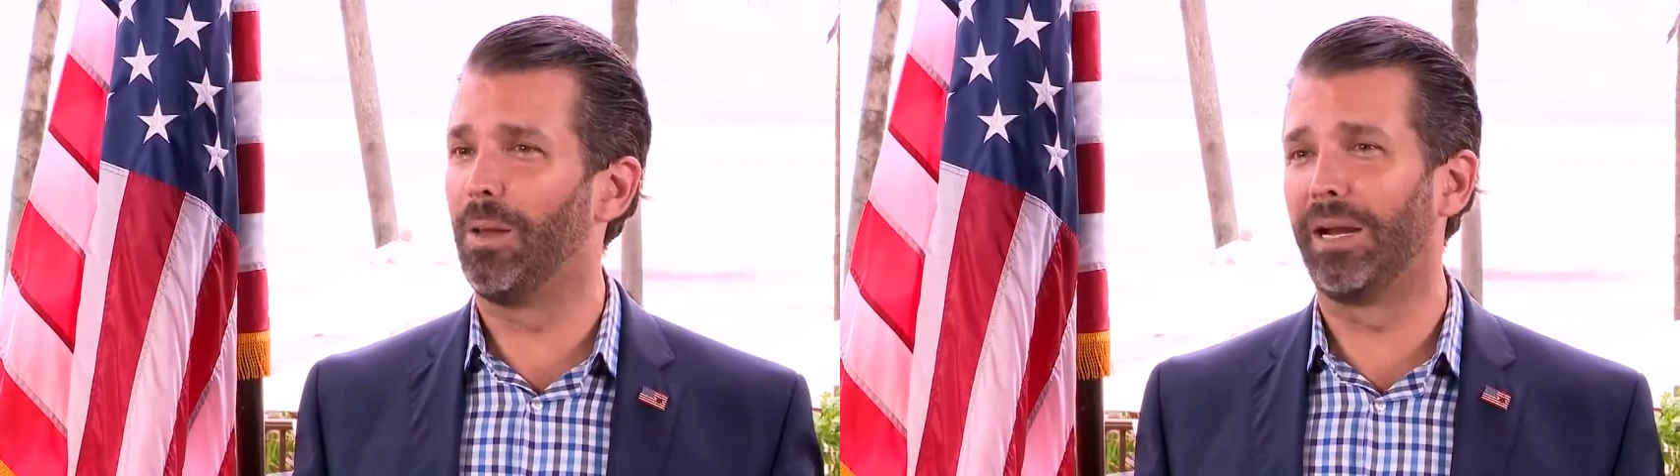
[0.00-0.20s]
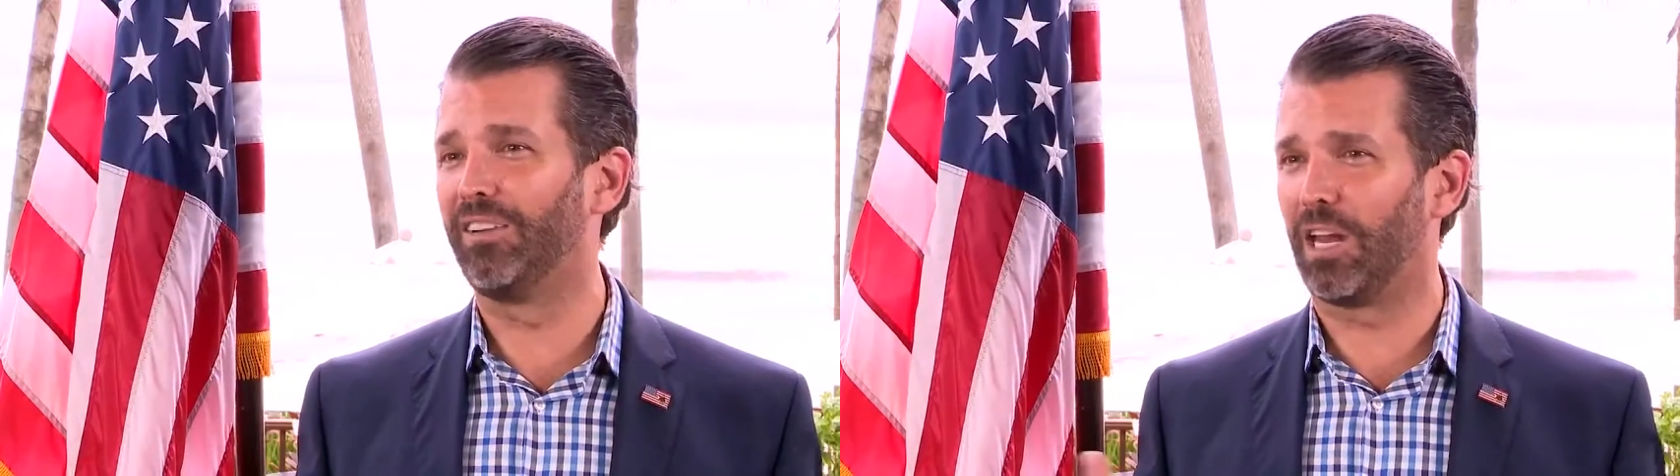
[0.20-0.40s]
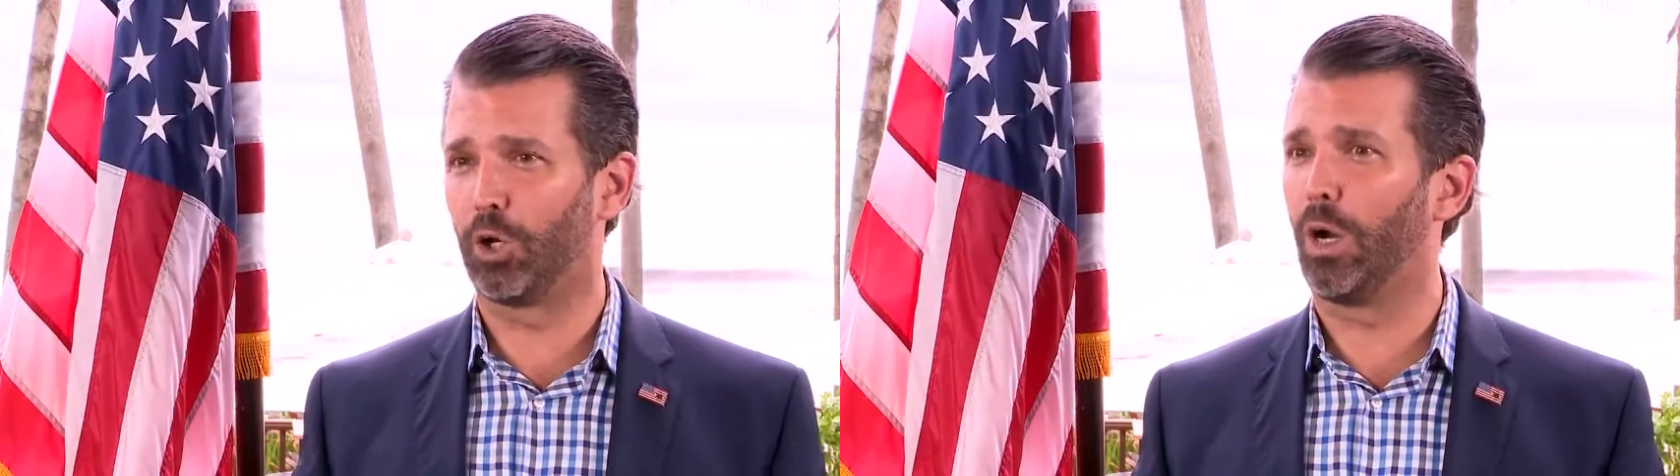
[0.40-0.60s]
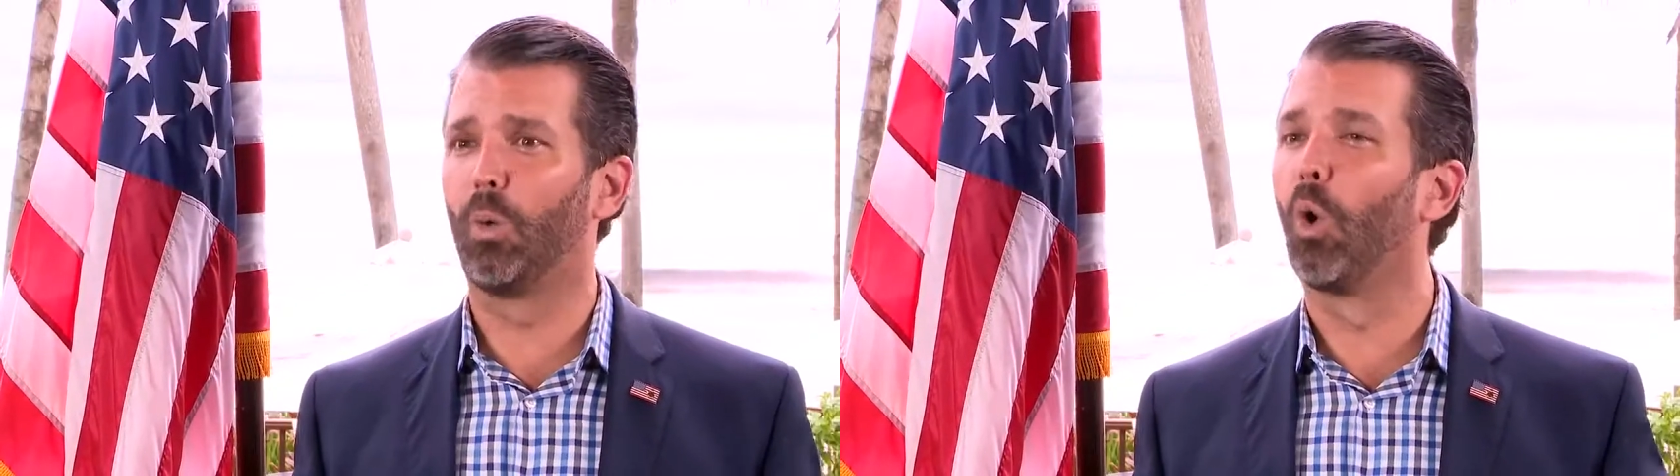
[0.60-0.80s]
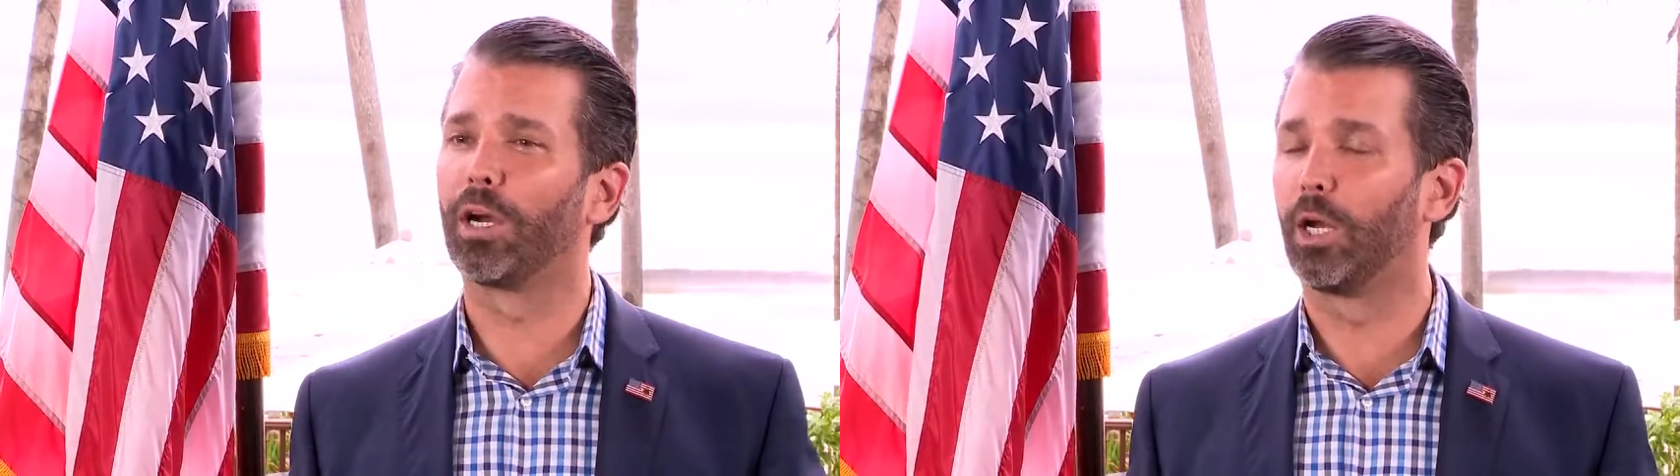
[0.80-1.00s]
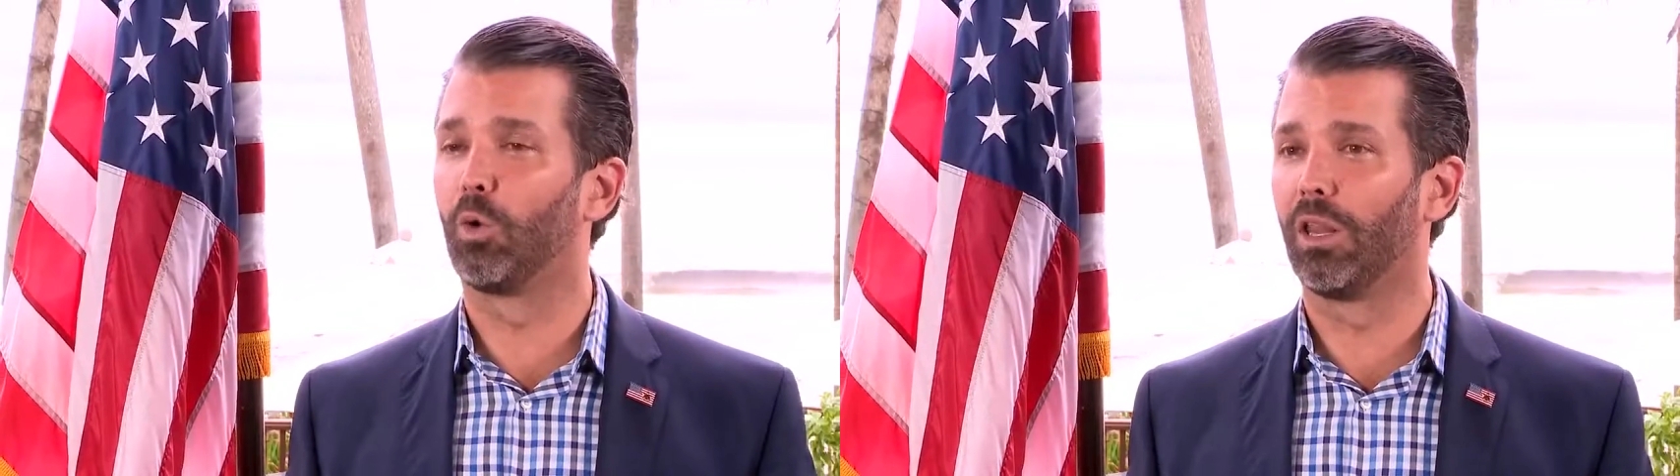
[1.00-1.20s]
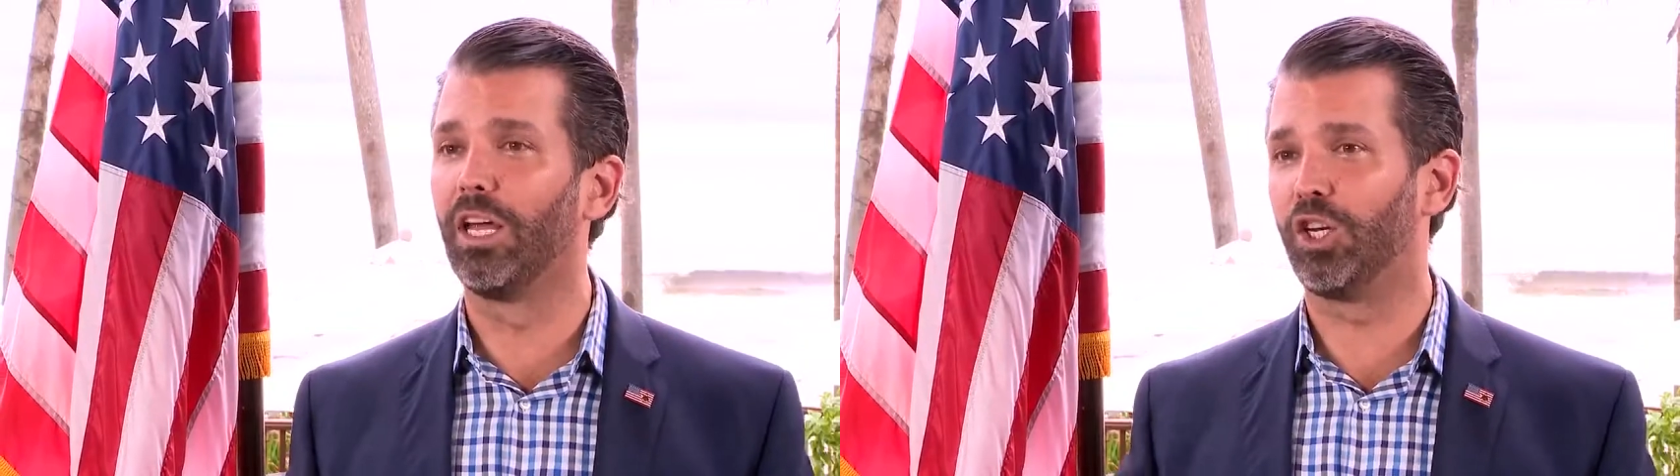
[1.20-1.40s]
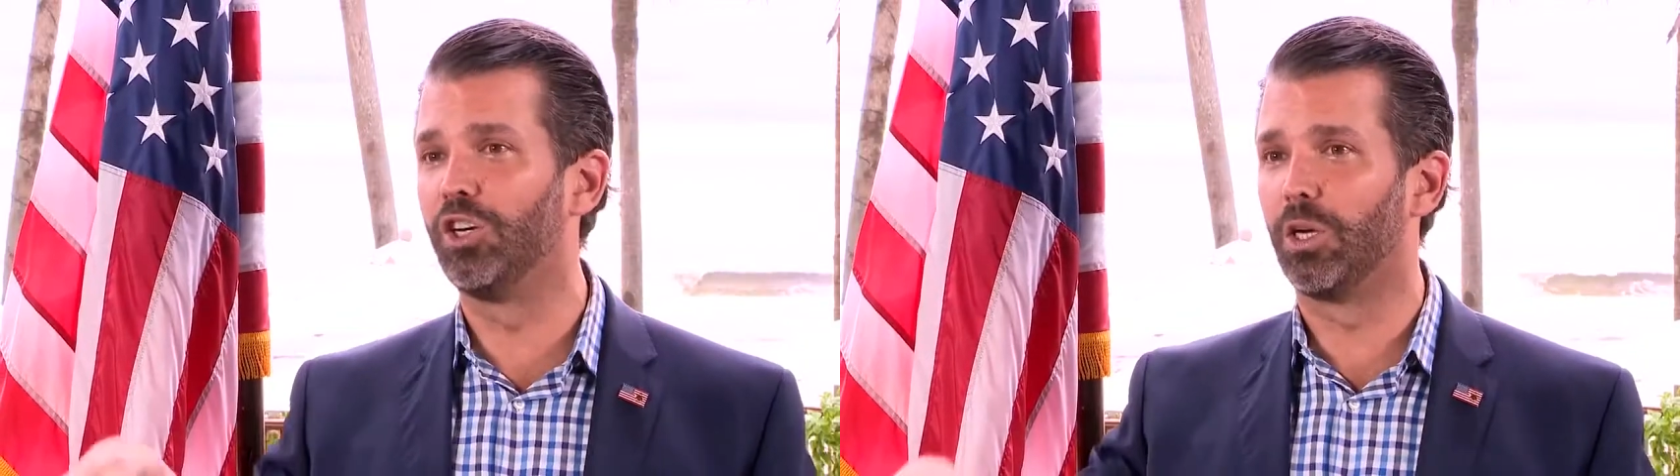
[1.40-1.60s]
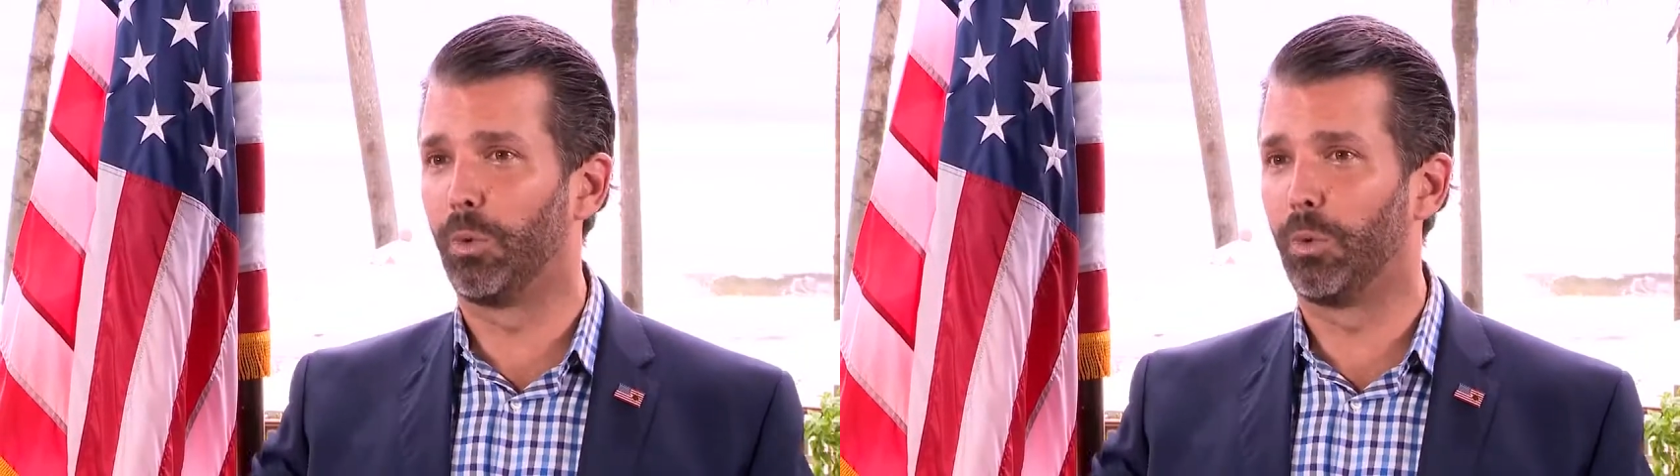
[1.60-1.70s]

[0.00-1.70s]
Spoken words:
and he's had a great working relationship